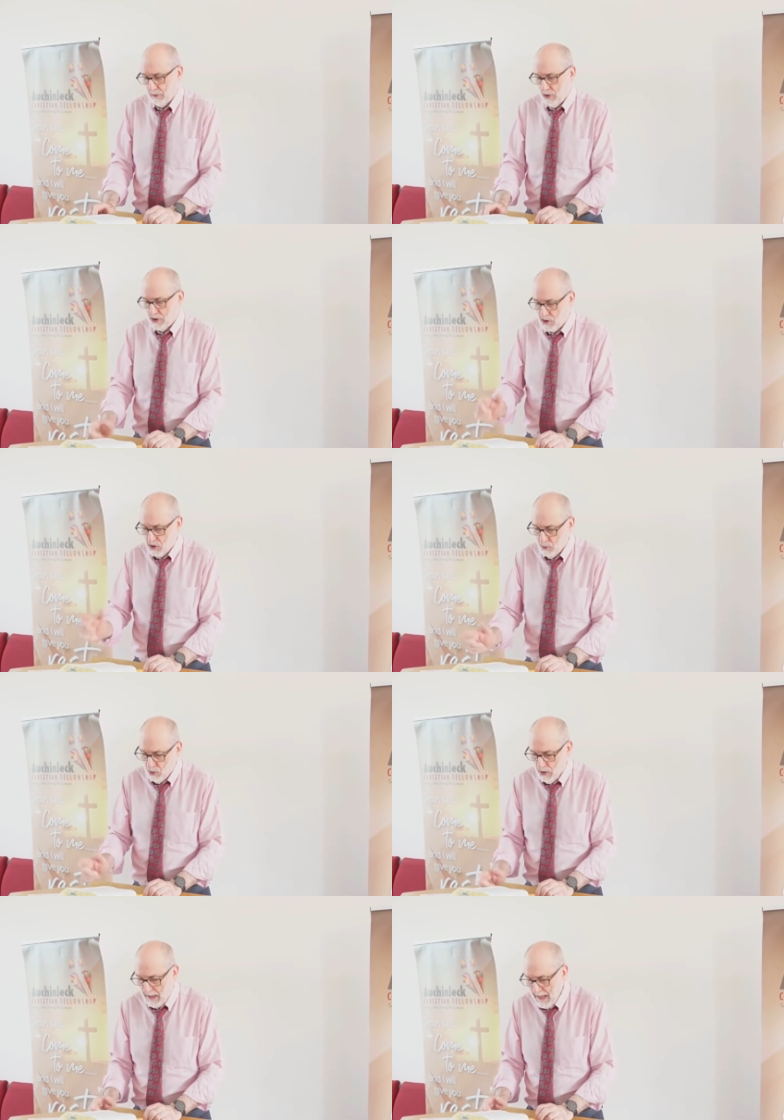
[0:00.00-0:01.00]
Lord
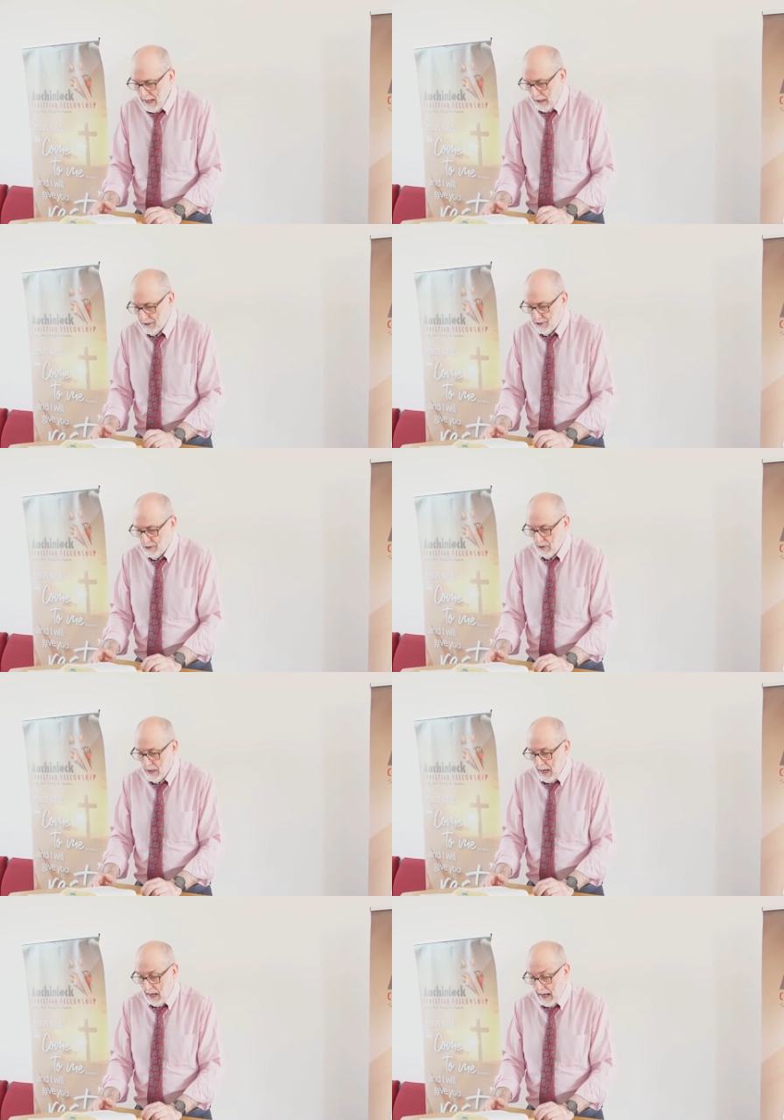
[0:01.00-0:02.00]
swore unto
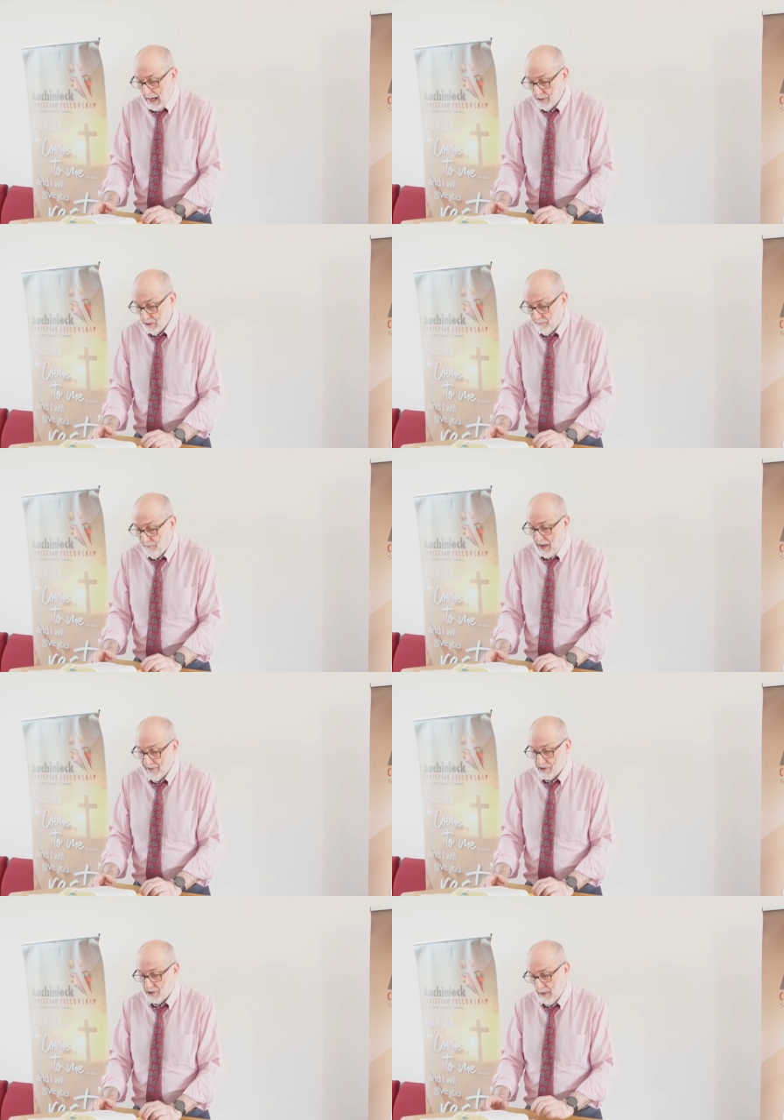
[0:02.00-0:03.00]
your
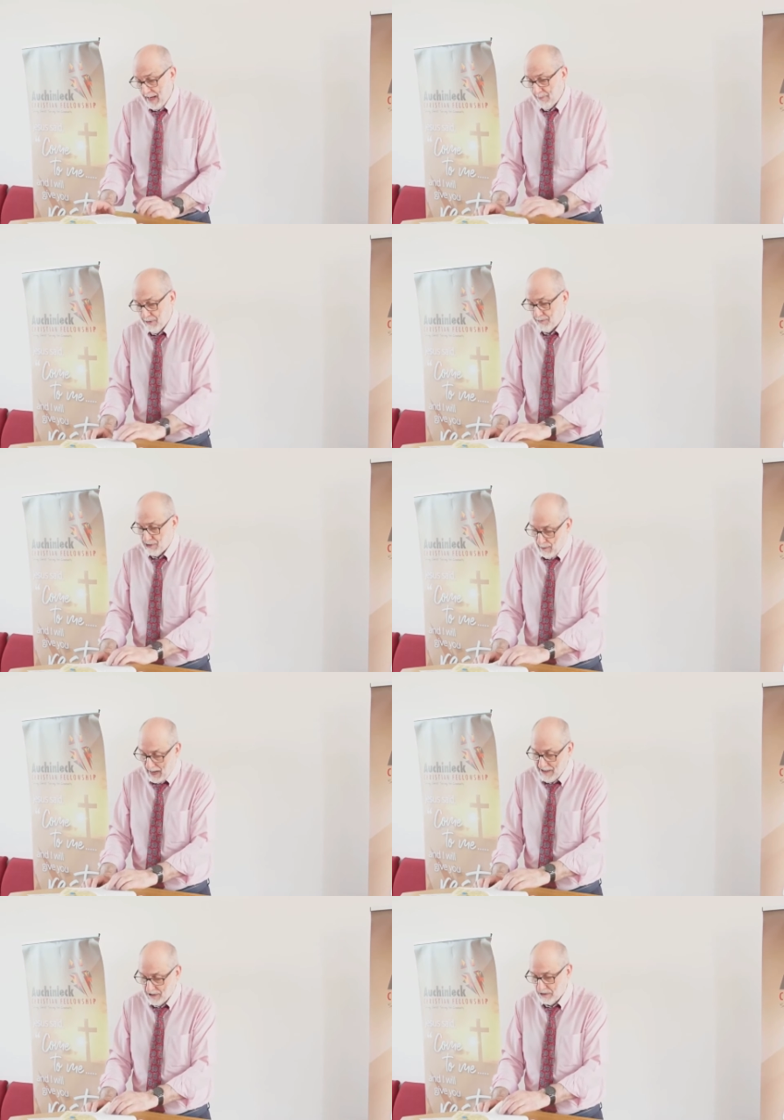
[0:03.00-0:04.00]
fathers, to Abram, to
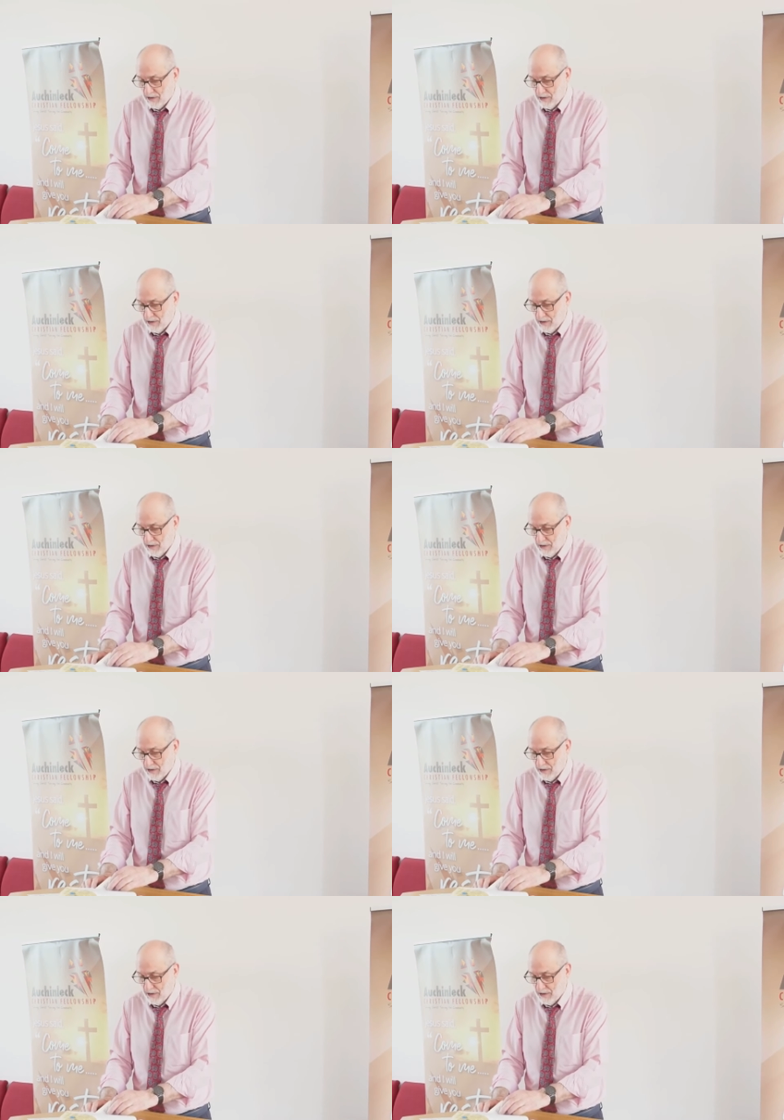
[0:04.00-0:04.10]
Isaac,